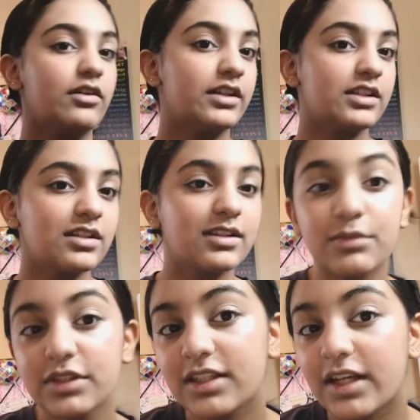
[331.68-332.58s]
this is the
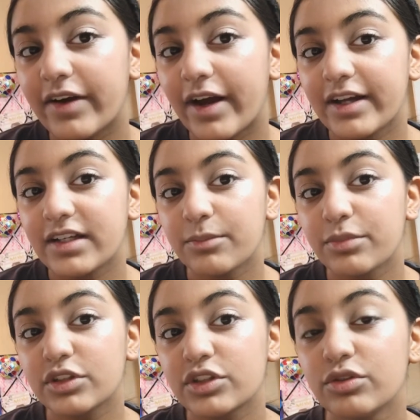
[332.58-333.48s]
mascara. I didn't
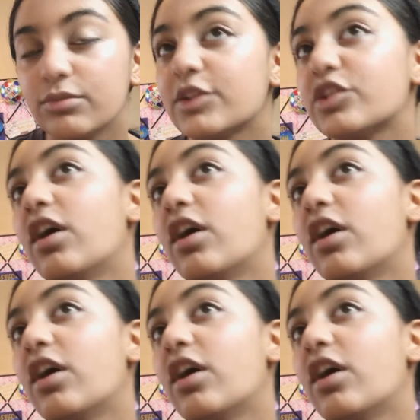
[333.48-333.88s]
put too much